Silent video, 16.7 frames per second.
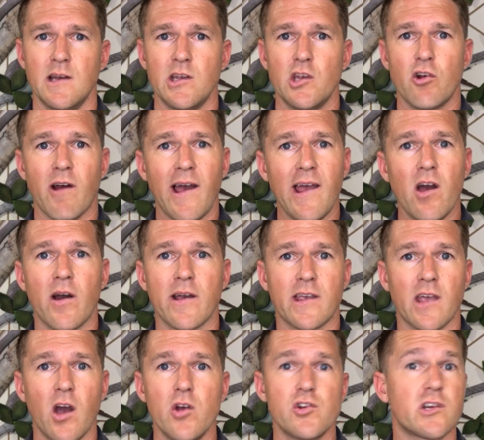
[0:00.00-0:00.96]
Your AI
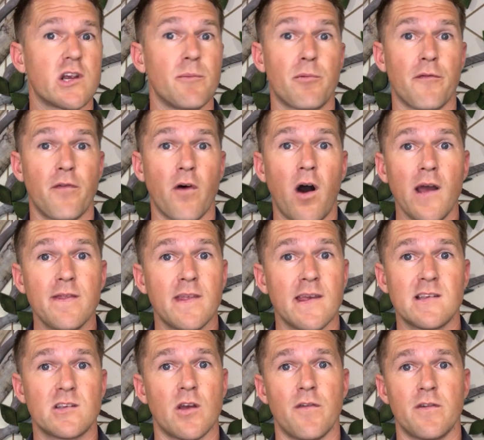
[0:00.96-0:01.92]
coach can provide
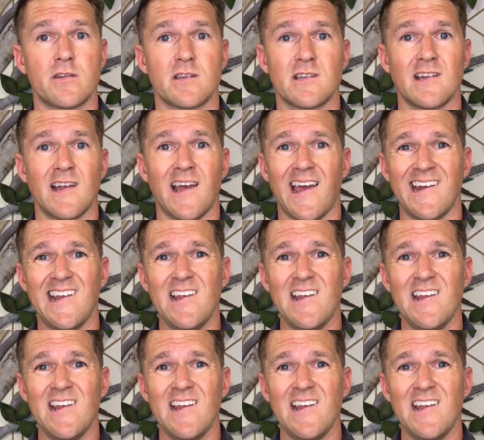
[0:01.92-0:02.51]
these services and